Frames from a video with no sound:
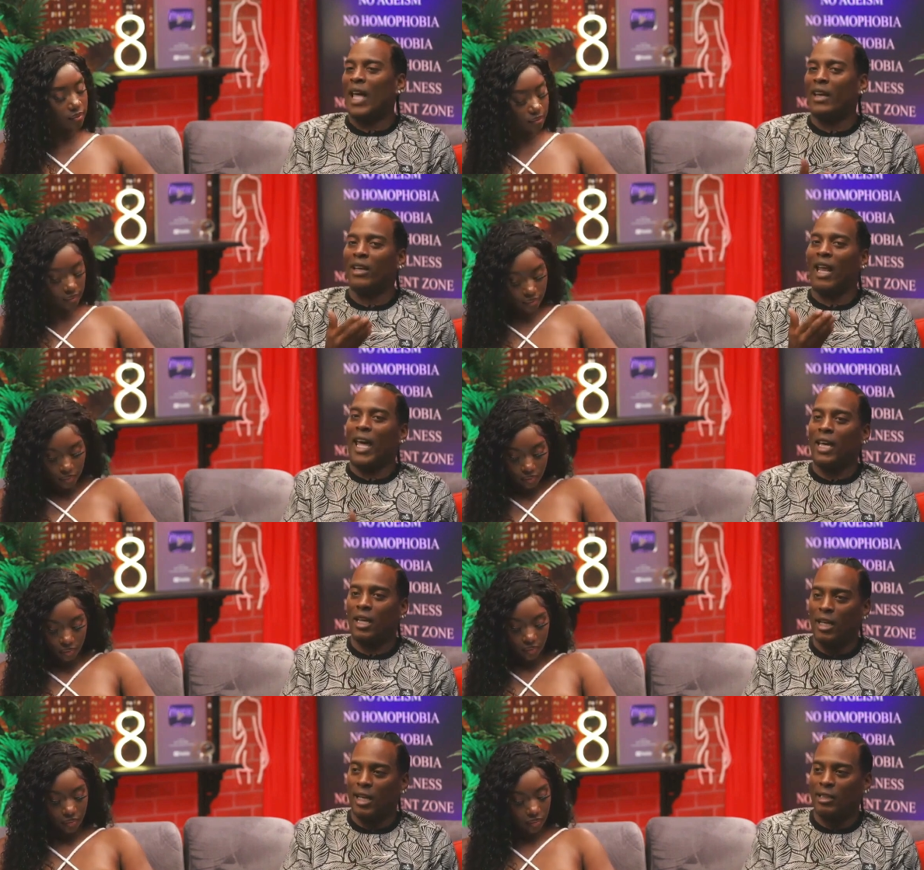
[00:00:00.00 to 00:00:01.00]
Speaker 1: That
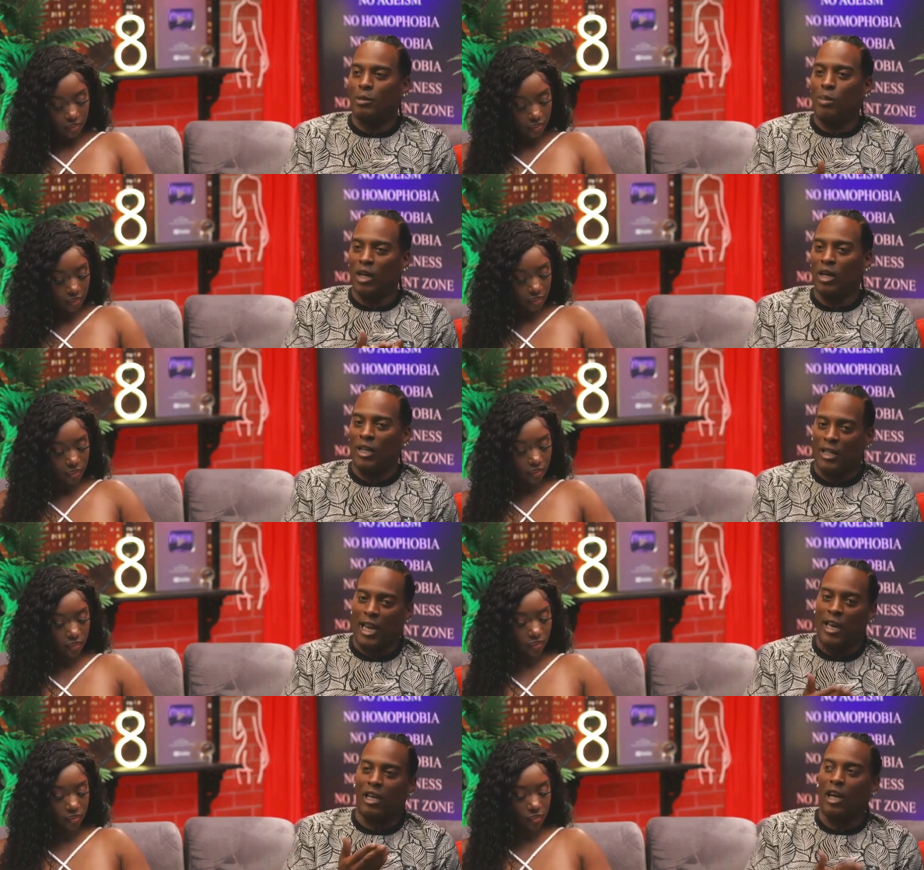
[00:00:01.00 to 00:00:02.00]
like is bigger
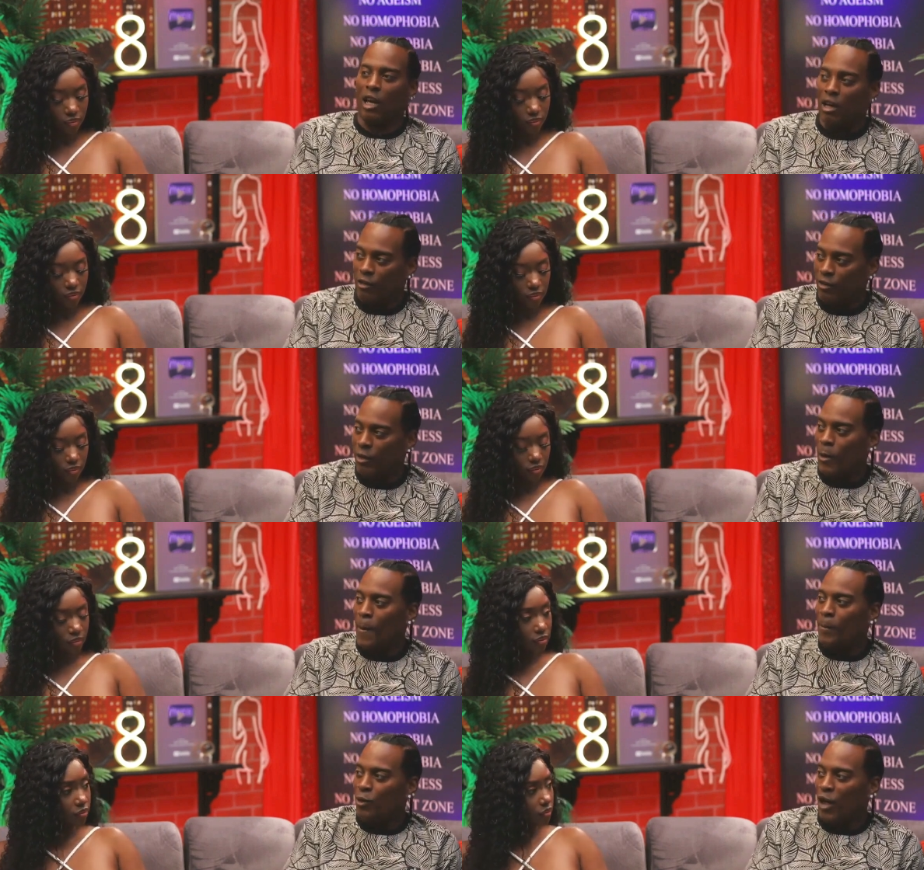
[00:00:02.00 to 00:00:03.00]
than that love
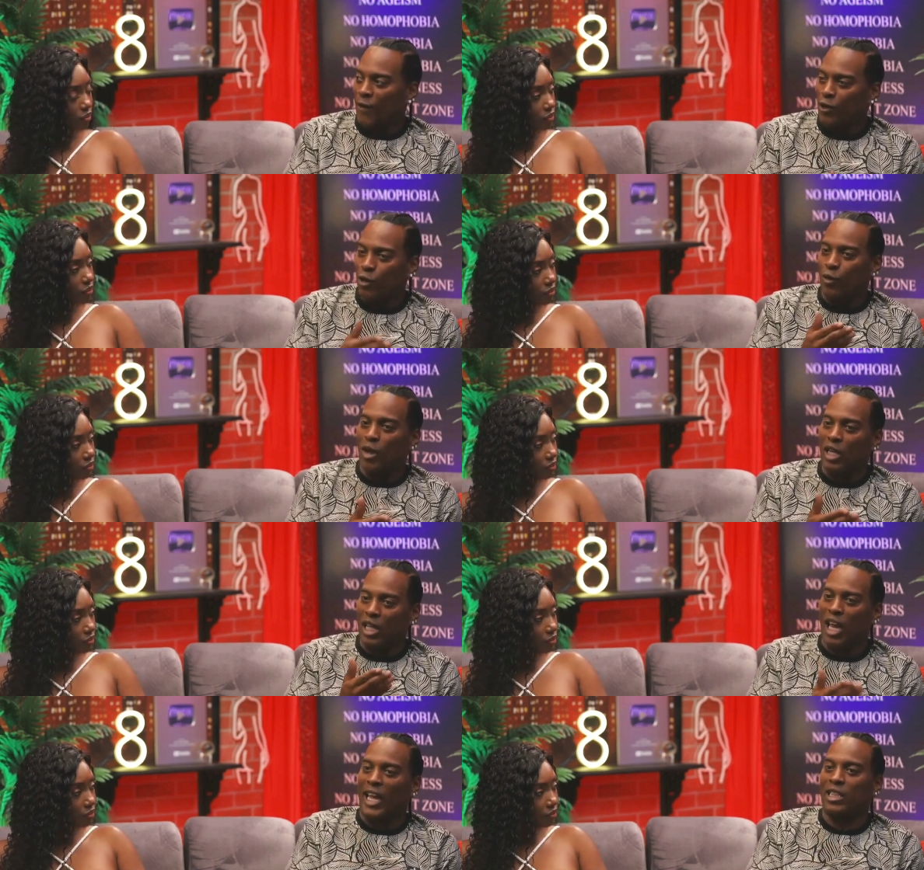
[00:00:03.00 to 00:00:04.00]
you have to
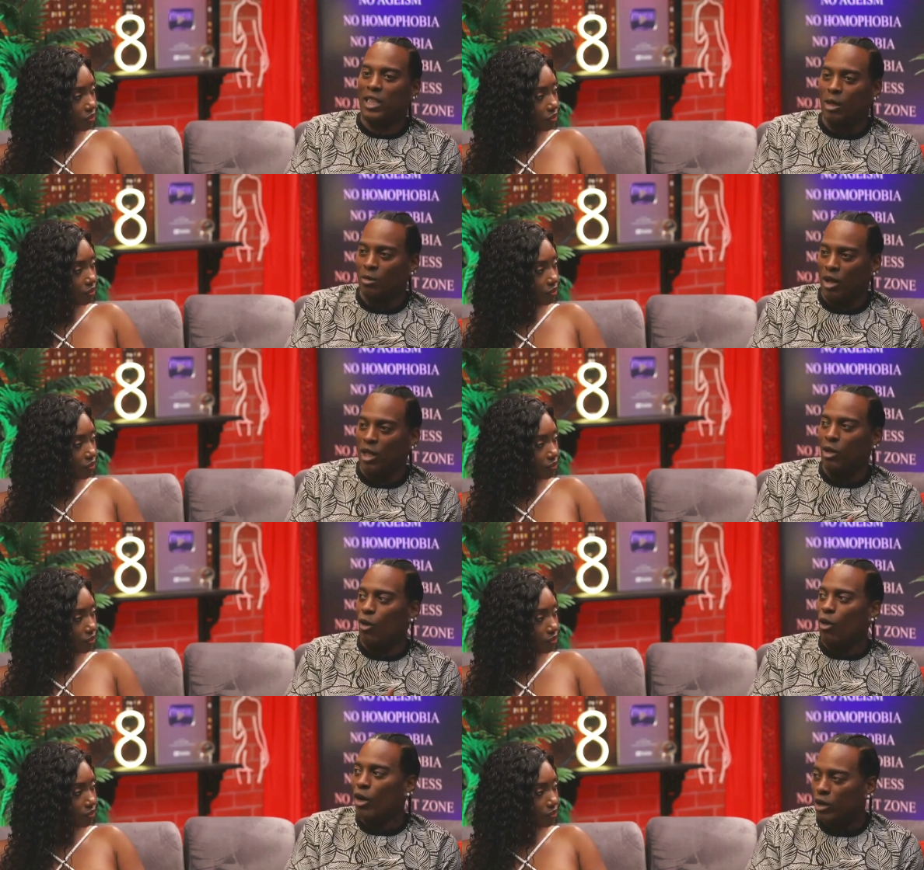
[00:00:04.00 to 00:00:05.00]
really like them in
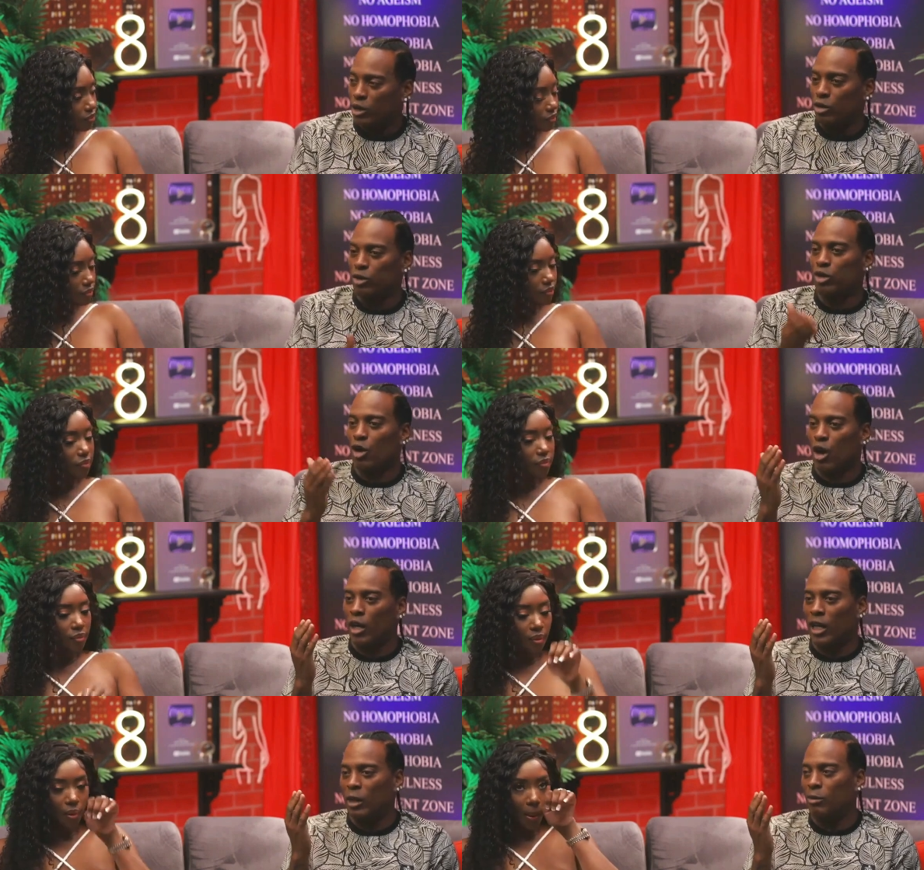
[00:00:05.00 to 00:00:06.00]
order to
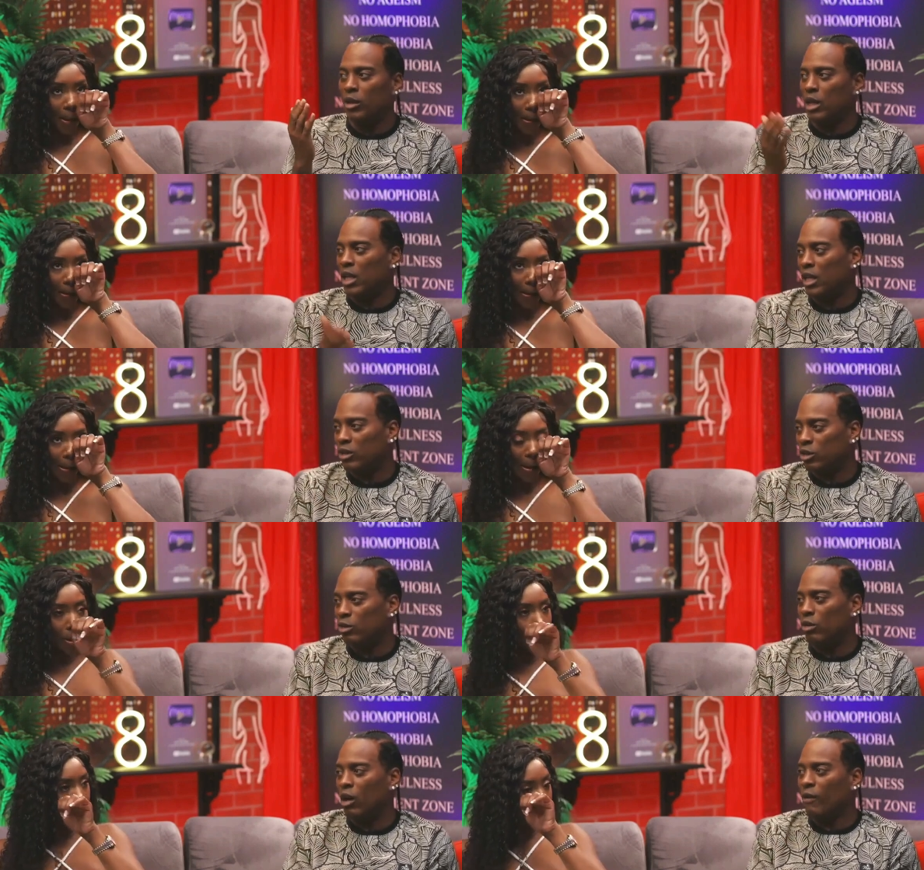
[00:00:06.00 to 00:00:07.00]
start and begin
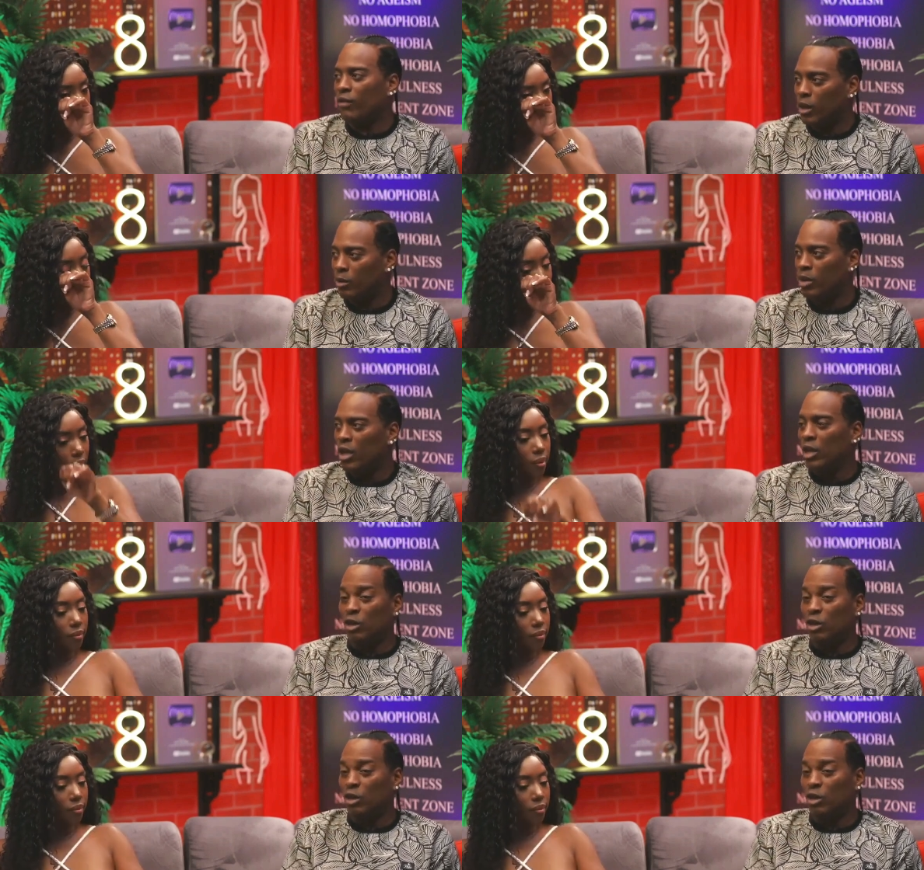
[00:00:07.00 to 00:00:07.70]
to love them.